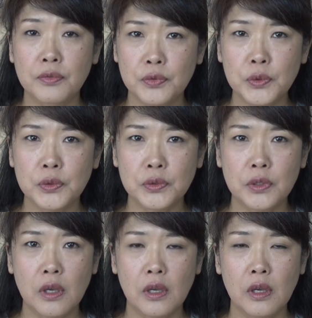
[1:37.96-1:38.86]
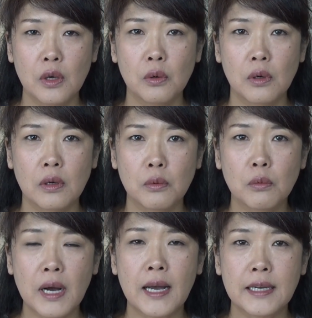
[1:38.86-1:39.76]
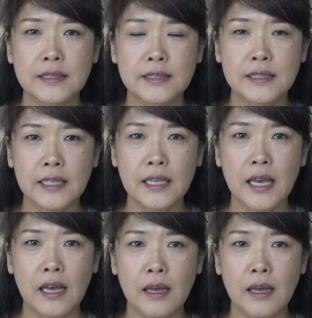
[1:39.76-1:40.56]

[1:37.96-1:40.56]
food was the